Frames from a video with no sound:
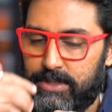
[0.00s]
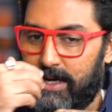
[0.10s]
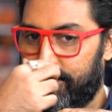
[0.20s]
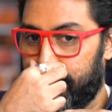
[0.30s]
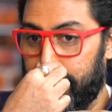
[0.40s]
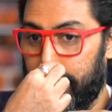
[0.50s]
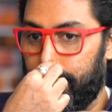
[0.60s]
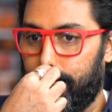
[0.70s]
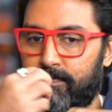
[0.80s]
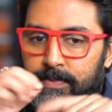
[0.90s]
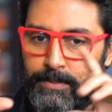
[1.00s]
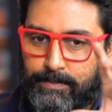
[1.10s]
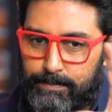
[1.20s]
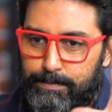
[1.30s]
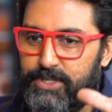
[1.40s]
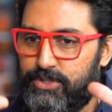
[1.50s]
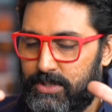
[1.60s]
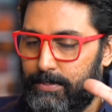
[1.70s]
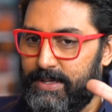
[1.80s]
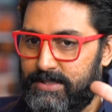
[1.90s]
because after they
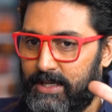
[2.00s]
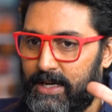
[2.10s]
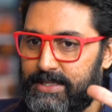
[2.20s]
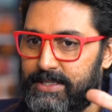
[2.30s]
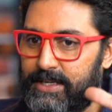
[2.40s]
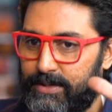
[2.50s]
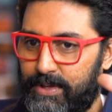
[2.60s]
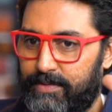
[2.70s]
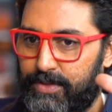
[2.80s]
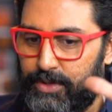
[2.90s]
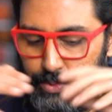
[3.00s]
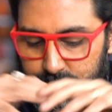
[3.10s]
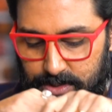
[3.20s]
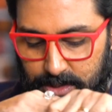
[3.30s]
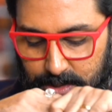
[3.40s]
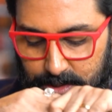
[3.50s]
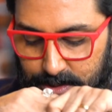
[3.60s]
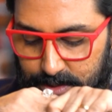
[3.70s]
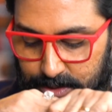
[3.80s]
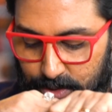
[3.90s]
pitched the basic idea and everything was,
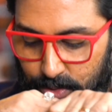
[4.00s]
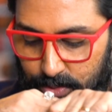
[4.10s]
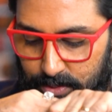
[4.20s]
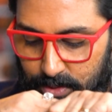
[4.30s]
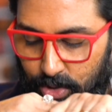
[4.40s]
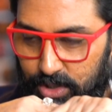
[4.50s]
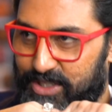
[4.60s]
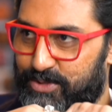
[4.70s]
you know, all